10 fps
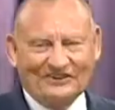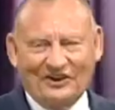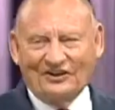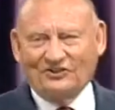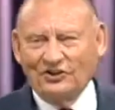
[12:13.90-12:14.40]

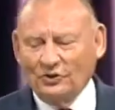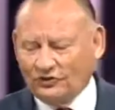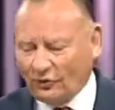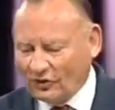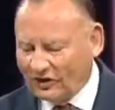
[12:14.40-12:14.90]
greatest news
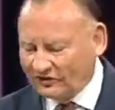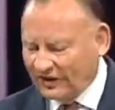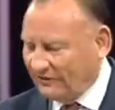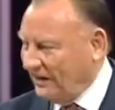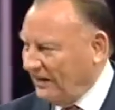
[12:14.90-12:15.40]
the world has
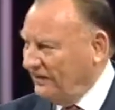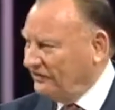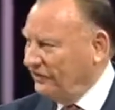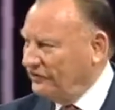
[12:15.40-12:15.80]
ever had is that